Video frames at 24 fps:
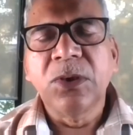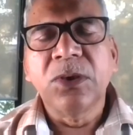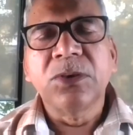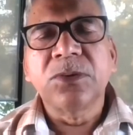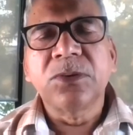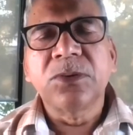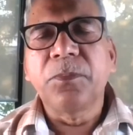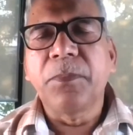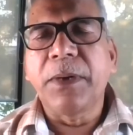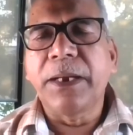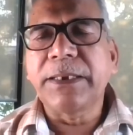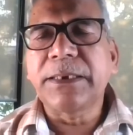
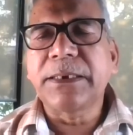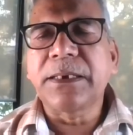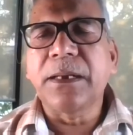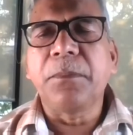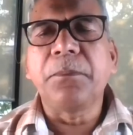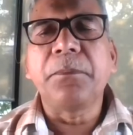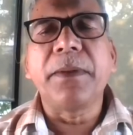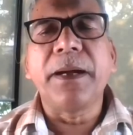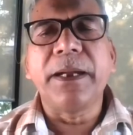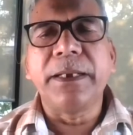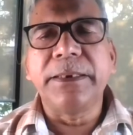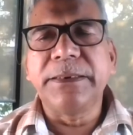By
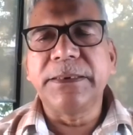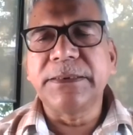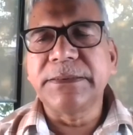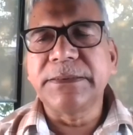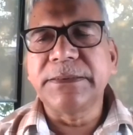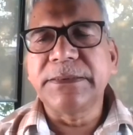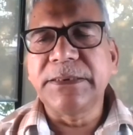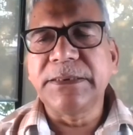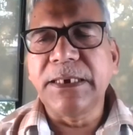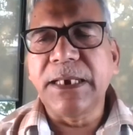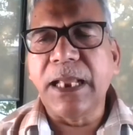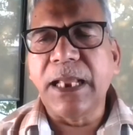combining
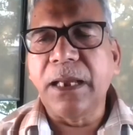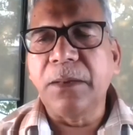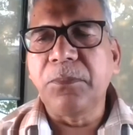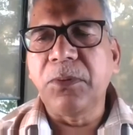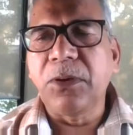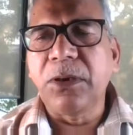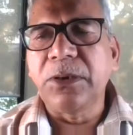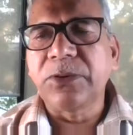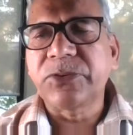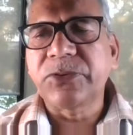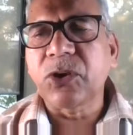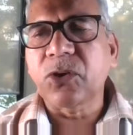
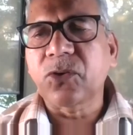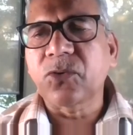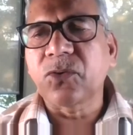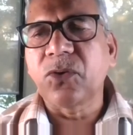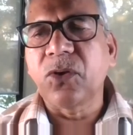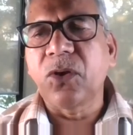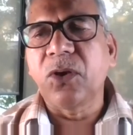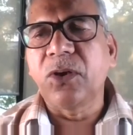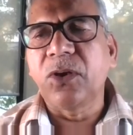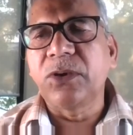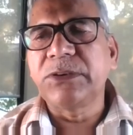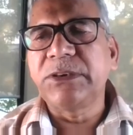reliable
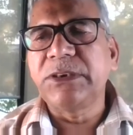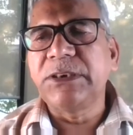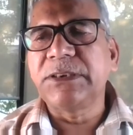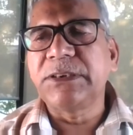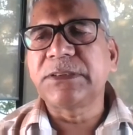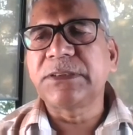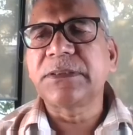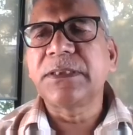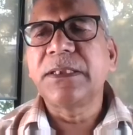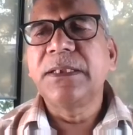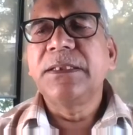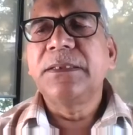
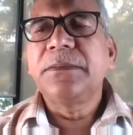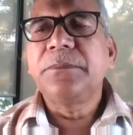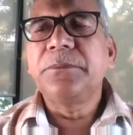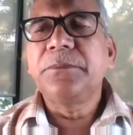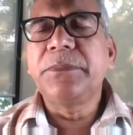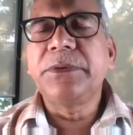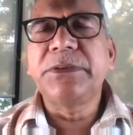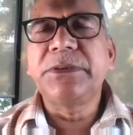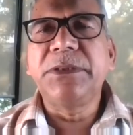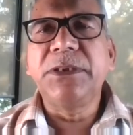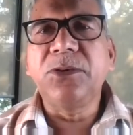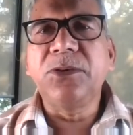technologies
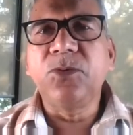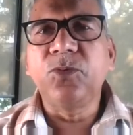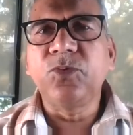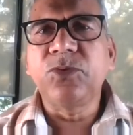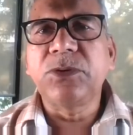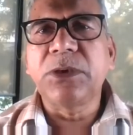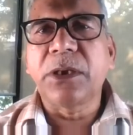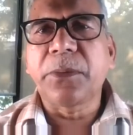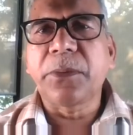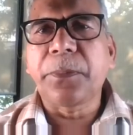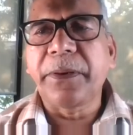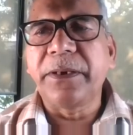with the
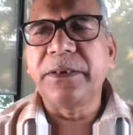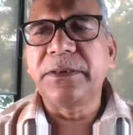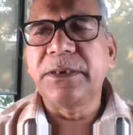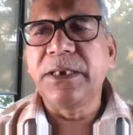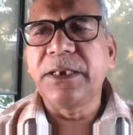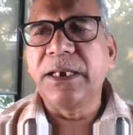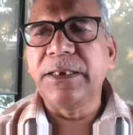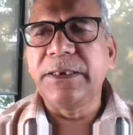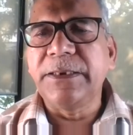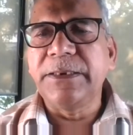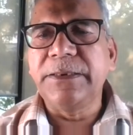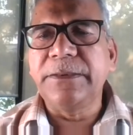
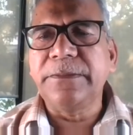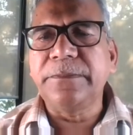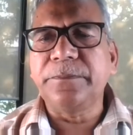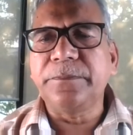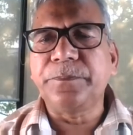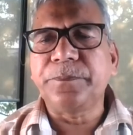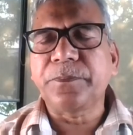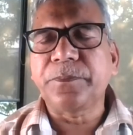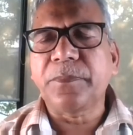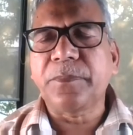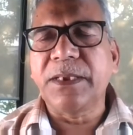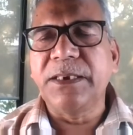user-friendly
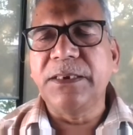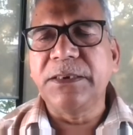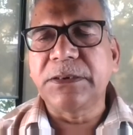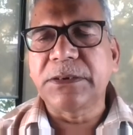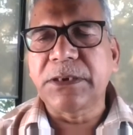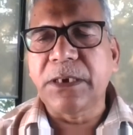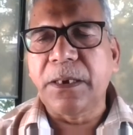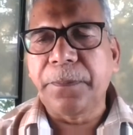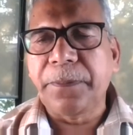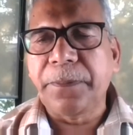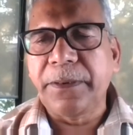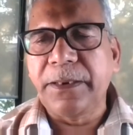
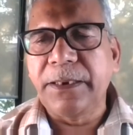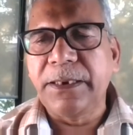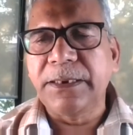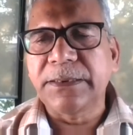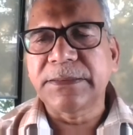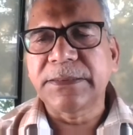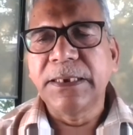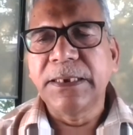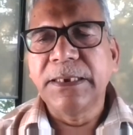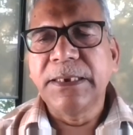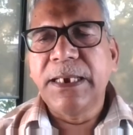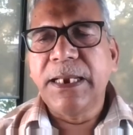
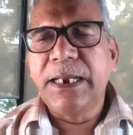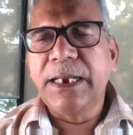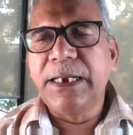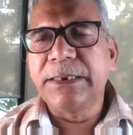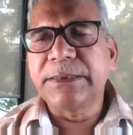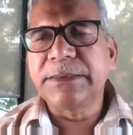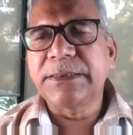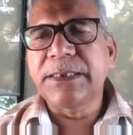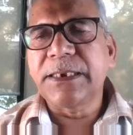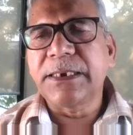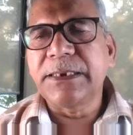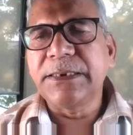interface
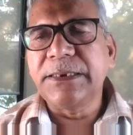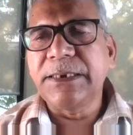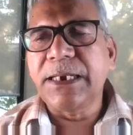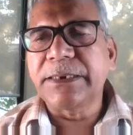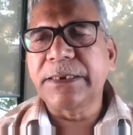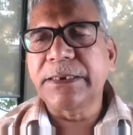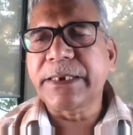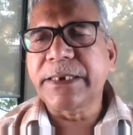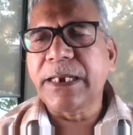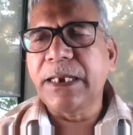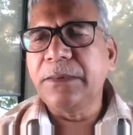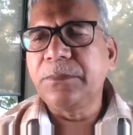and the
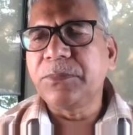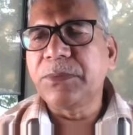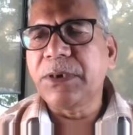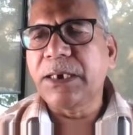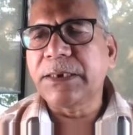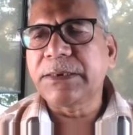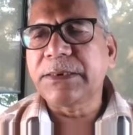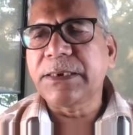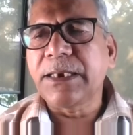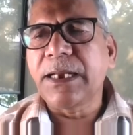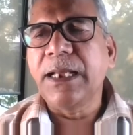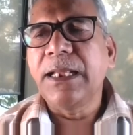real-time
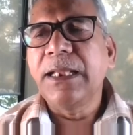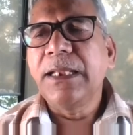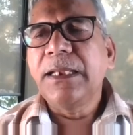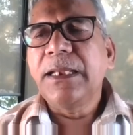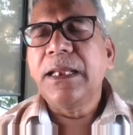data,